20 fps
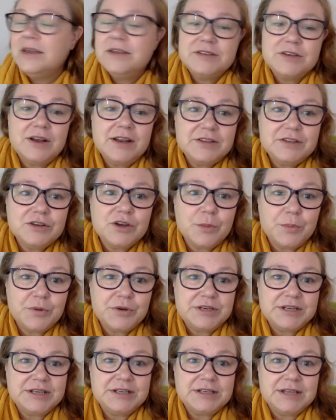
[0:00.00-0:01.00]
So let's look at
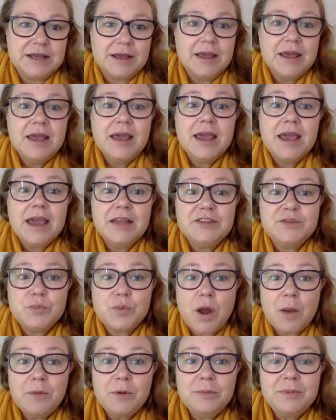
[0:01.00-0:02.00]
predicting. It's
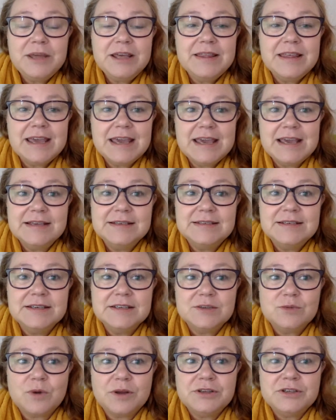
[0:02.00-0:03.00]
probably the
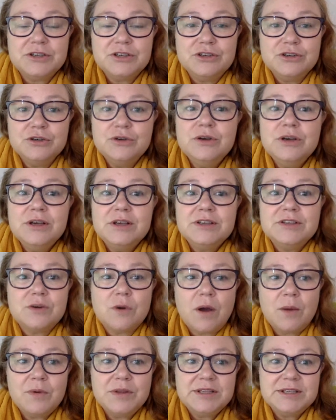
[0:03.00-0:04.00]
easiest one to do,
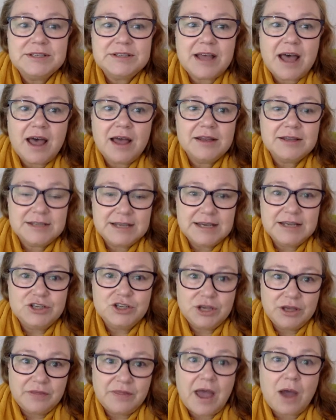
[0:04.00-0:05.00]
so I would start
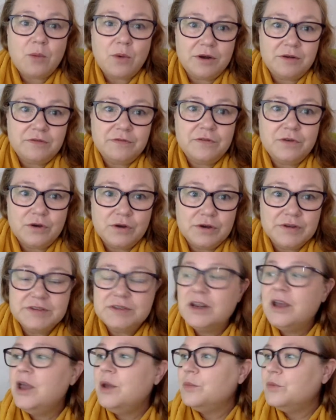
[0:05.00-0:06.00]
teaching that one
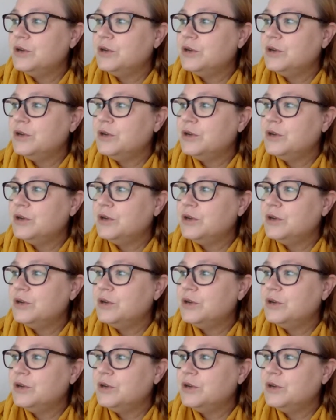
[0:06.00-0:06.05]
first.